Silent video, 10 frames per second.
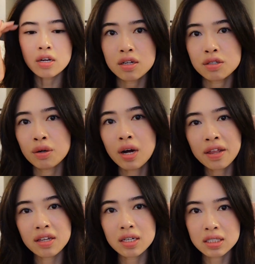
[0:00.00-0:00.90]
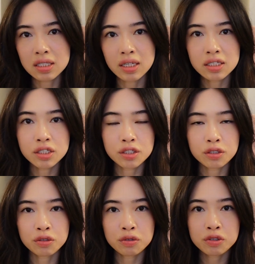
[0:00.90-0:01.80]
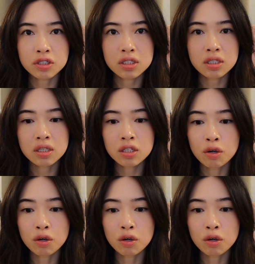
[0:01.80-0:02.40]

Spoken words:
So I think it's nice to just,